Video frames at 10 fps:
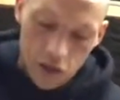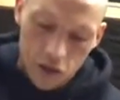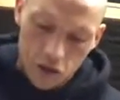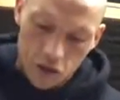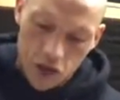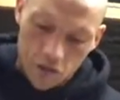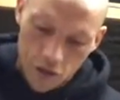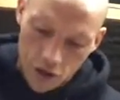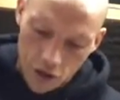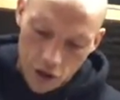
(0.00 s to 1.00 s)
this is
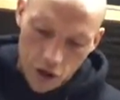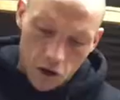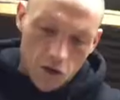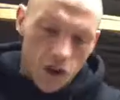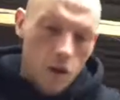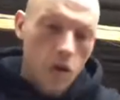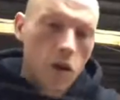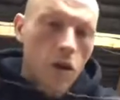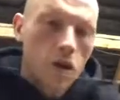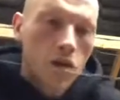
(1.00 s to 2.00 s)
generally the kind of rig I'd
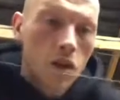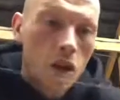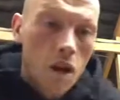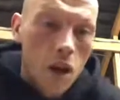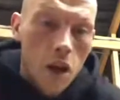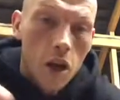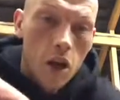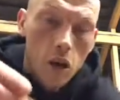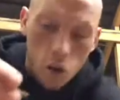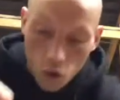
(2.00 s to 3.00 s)
use, like a
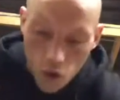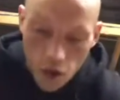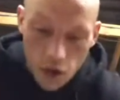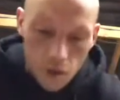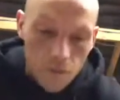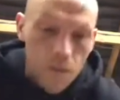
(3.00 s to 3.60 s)
claw rig.